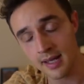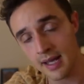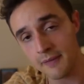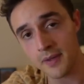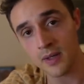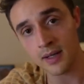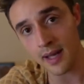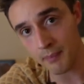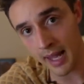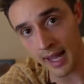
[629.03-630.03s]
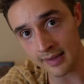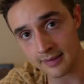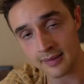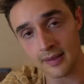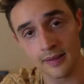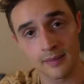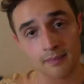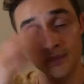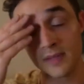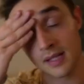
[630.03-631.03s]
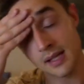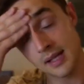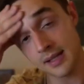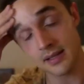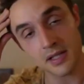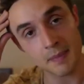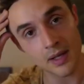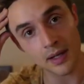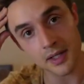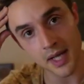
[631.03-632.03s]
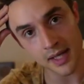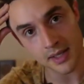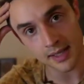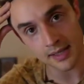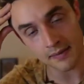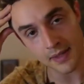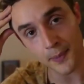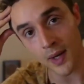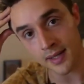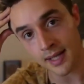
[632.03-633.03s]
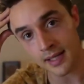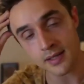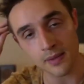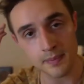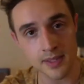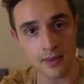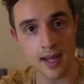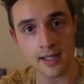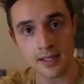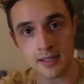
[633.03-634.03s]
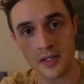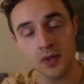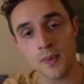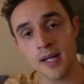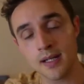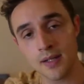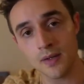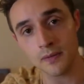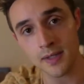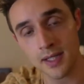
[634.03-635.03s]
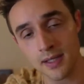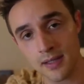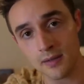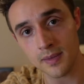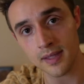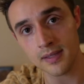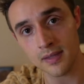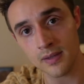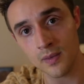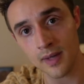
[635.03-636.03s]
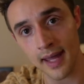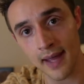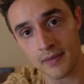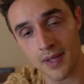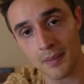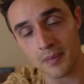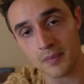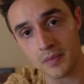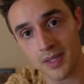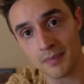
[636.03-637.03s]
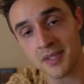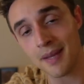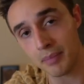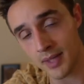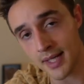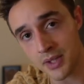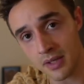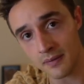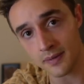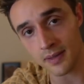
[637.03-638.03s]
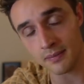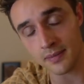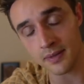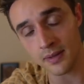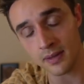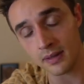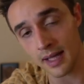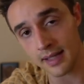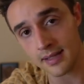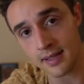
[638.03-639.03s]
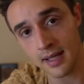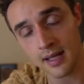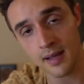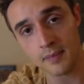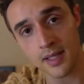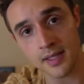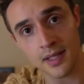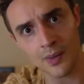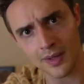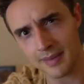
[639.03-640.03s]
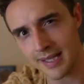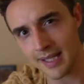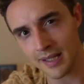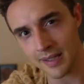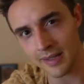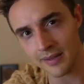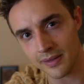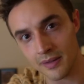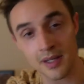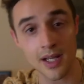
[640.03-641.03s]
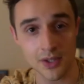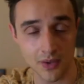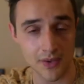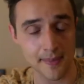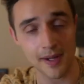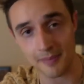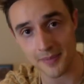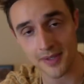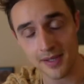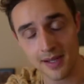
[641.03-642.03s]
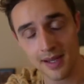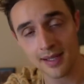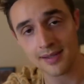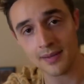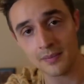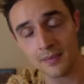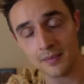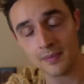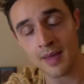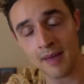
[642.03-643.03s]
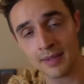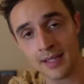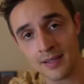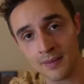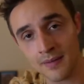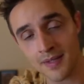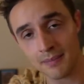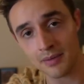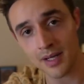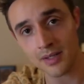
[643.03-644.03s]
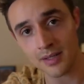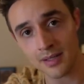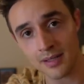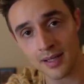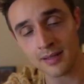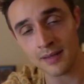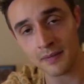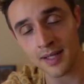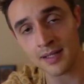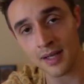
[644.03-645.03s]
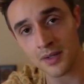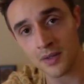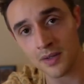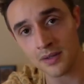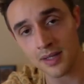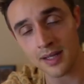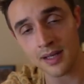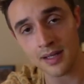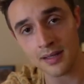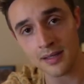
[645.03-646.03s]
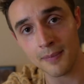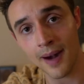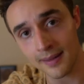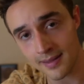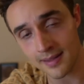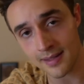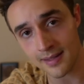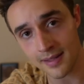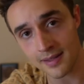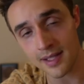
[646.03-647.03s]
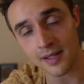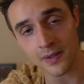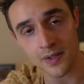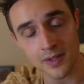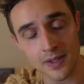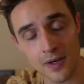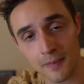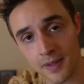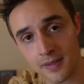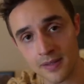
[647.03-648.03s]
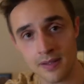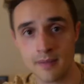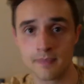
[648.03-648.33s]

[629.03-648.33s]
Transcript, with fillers: if you're an empath um, you just be conscientious of this process so, be, so that it doesn't drain you or fatigue you because you do want to have some some separation from your clients because you don't want to be taking on their issues or problems. So having that degree of separation is definitely essential in, any of these practices as healers, therapists.